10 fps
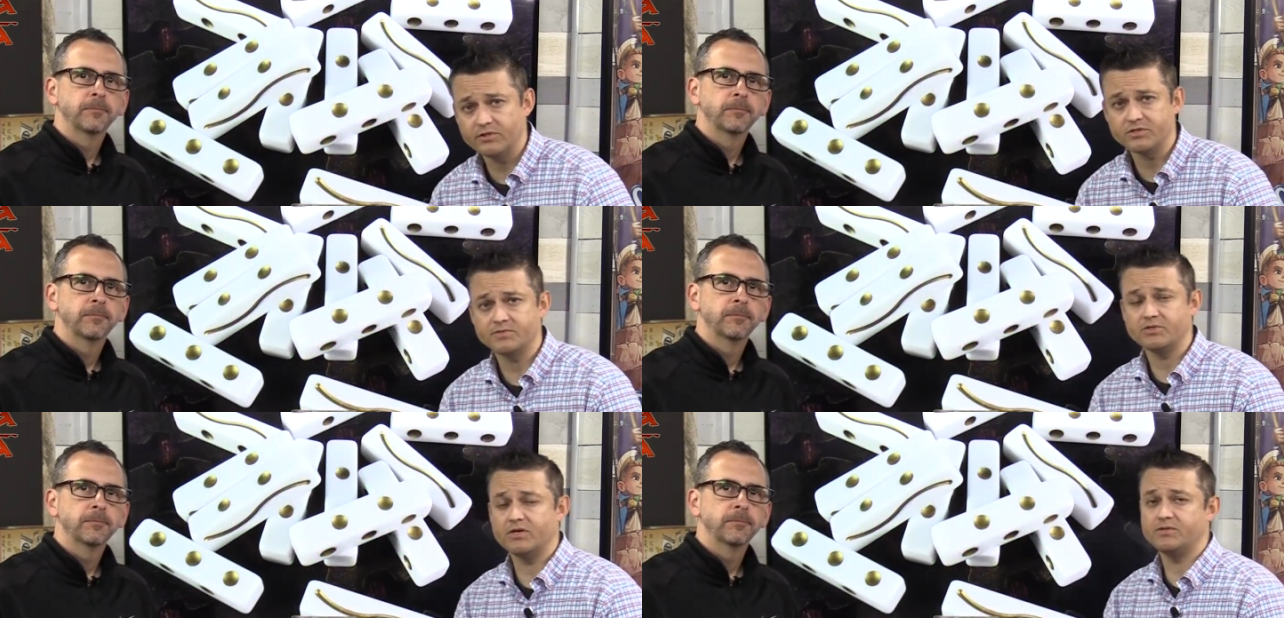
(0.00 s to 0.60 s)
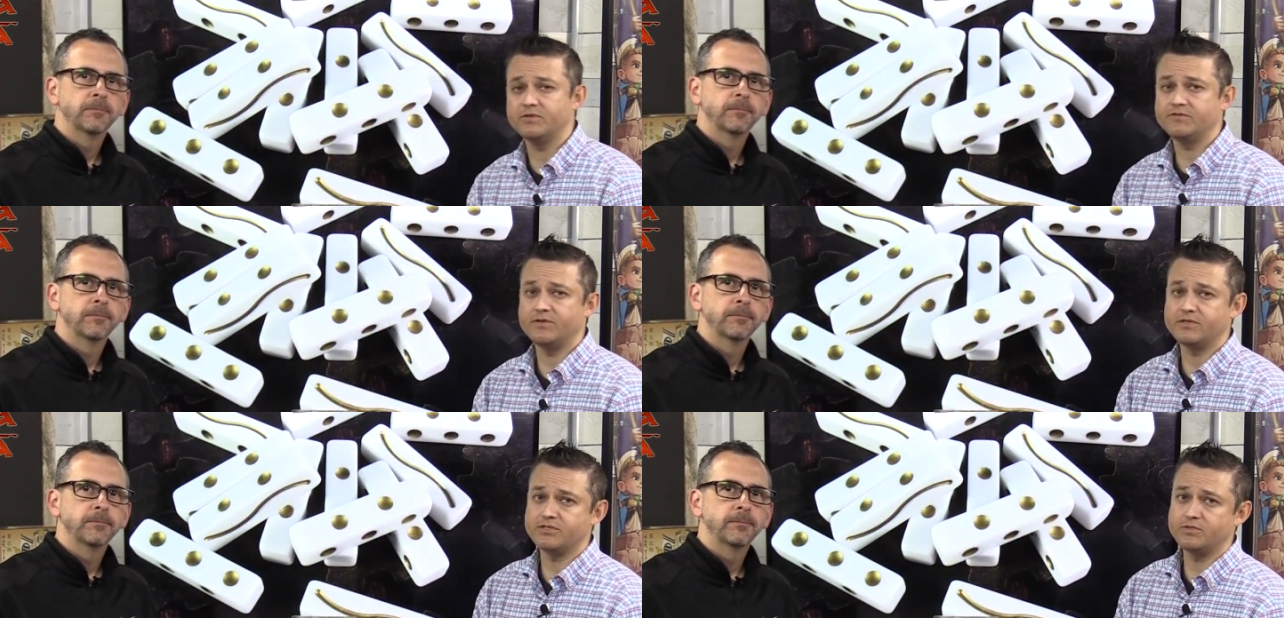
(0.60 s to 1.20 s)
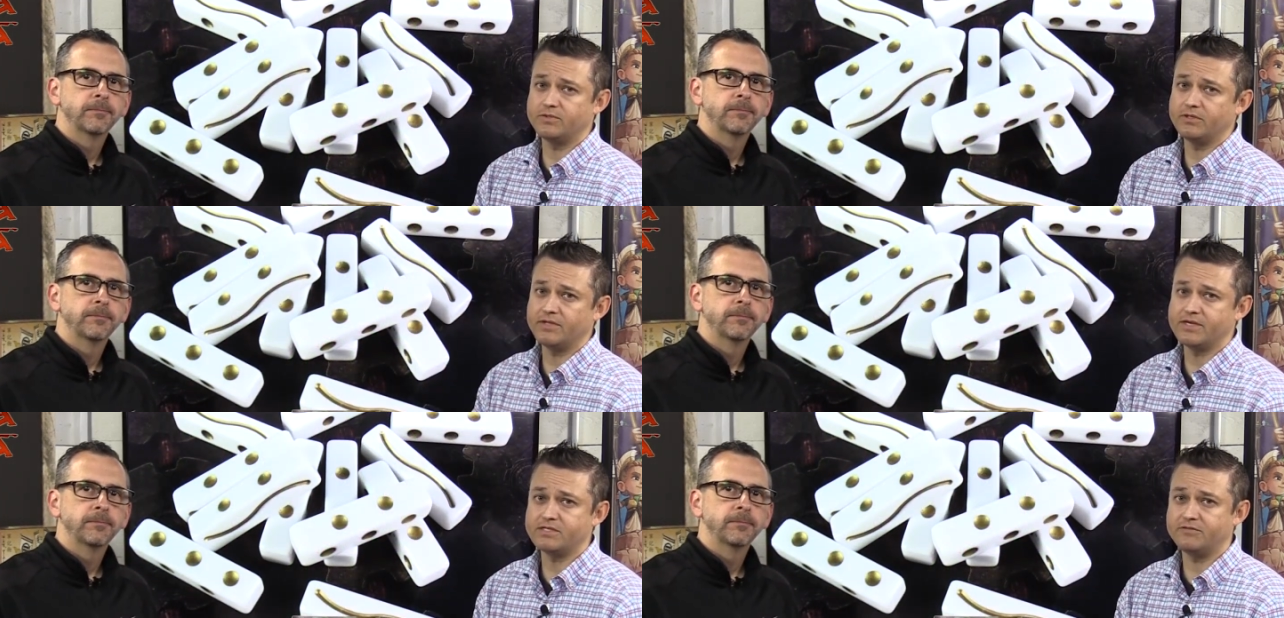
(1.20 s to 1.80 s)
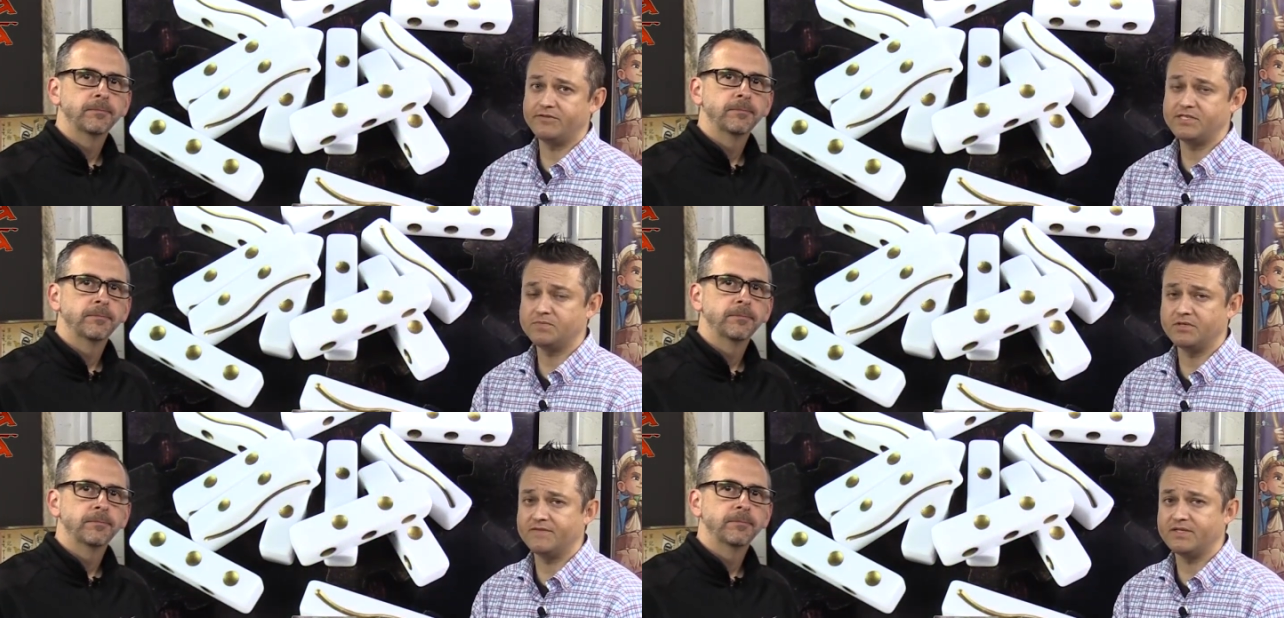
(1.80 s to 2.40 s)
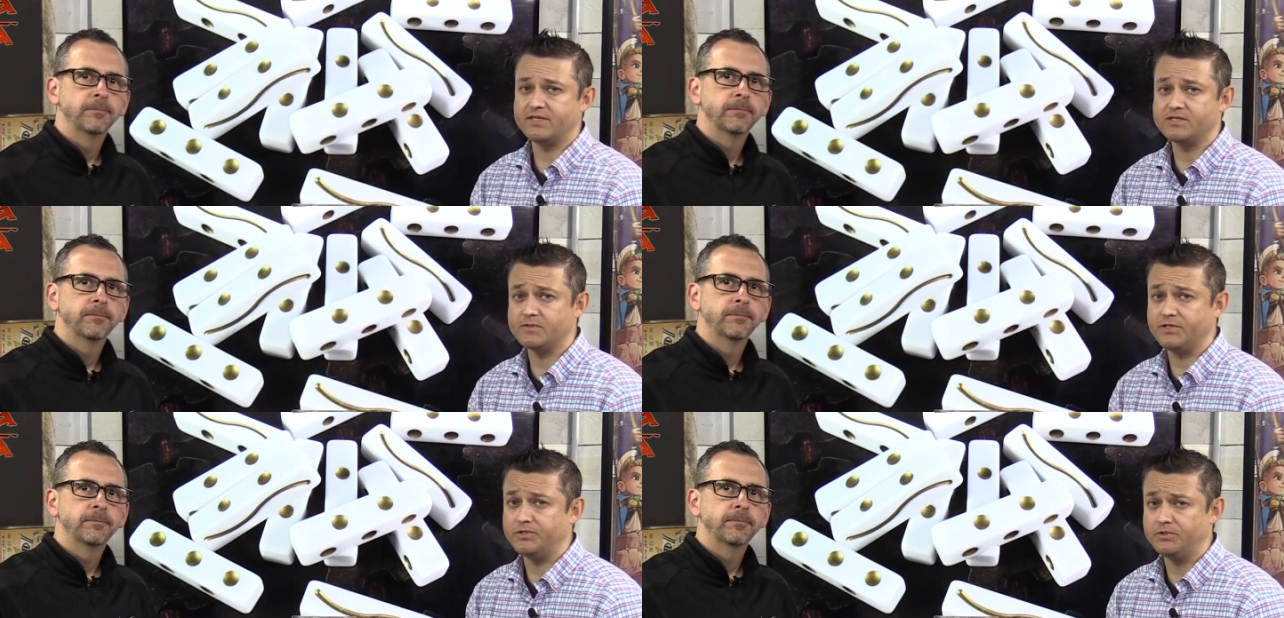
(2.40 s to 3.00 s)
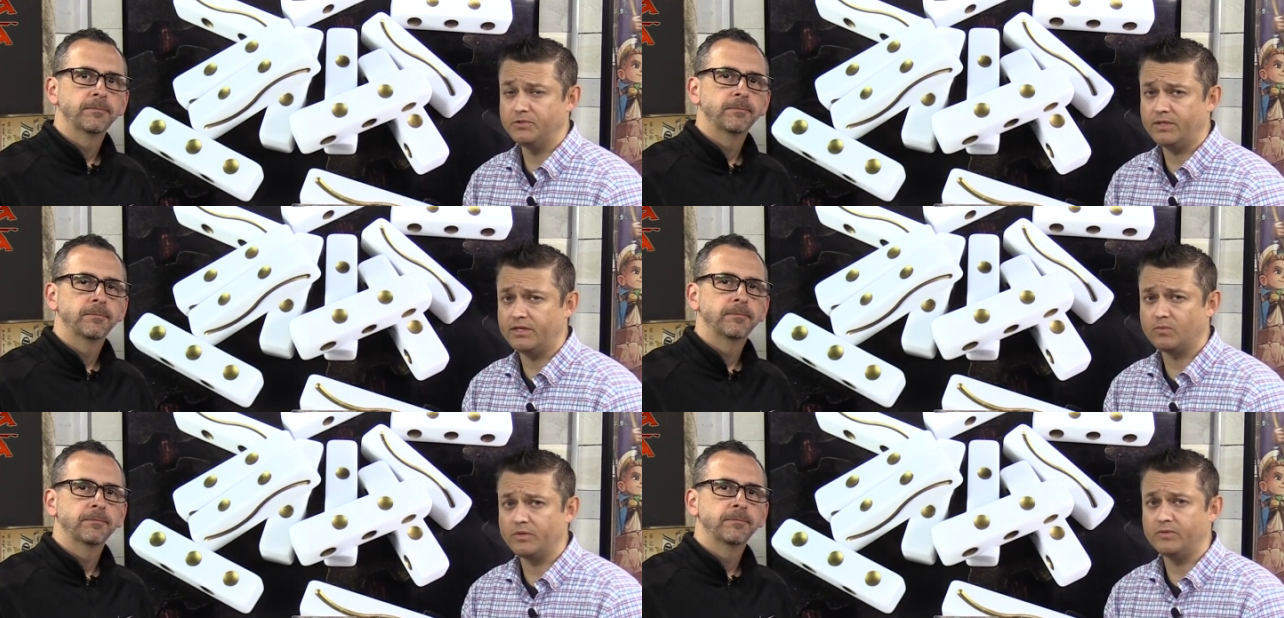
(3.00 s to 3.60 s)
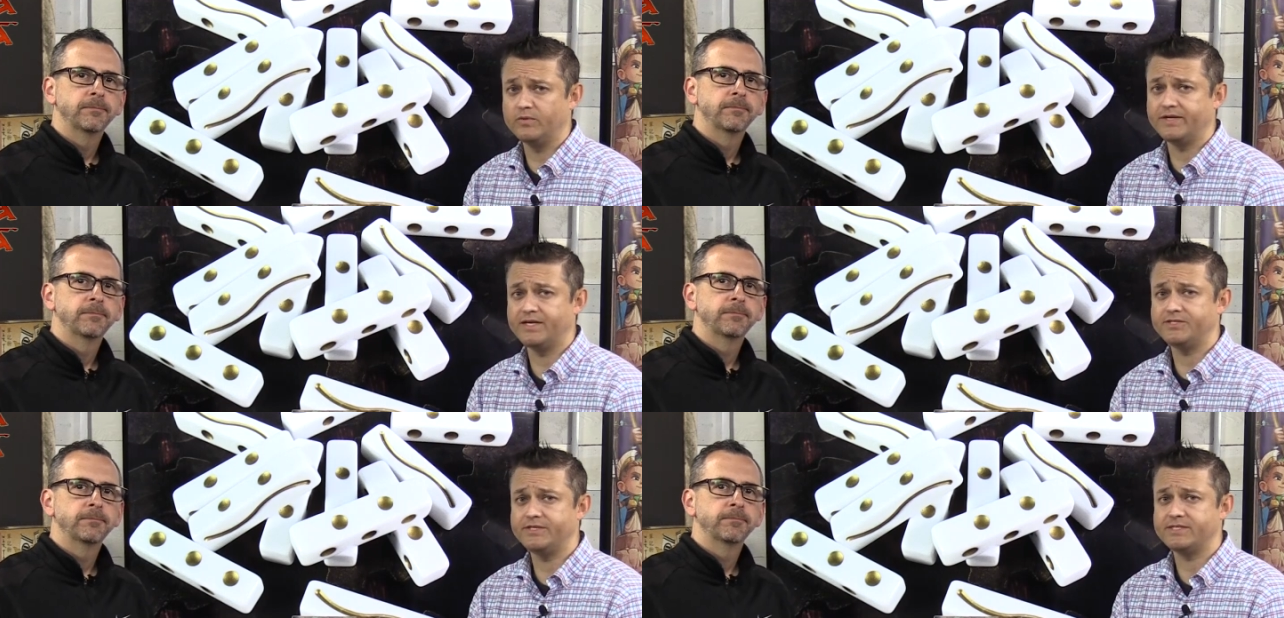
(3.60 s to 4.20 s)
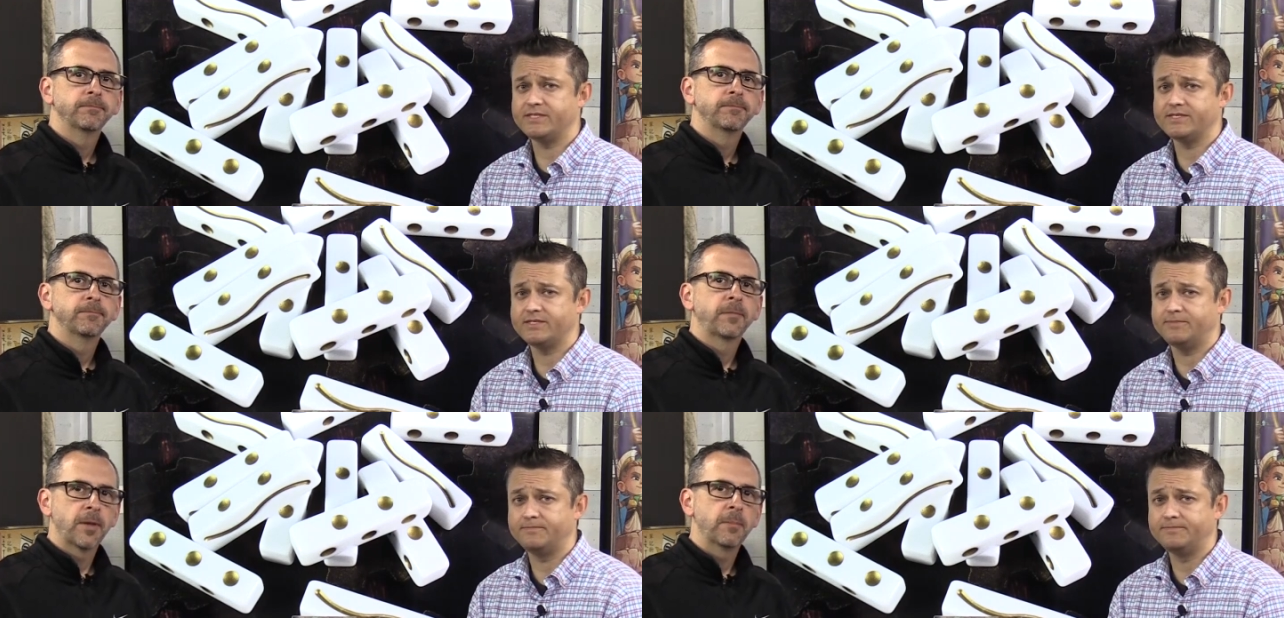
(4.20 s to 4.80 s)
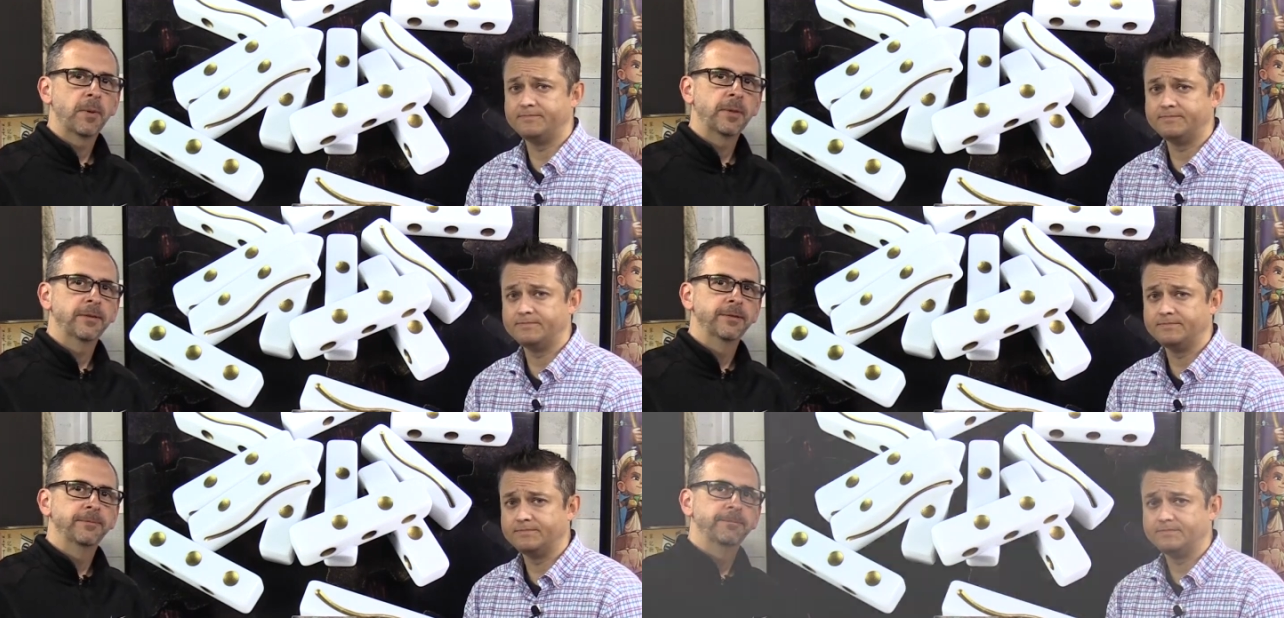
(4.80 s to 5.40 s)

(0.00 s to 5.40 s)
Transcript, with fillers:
Speaker 1: Subscribe to us, follow us on Twitter, like us on Facebook, everything else that we do, and we will catch you guys next time. Bye-bye.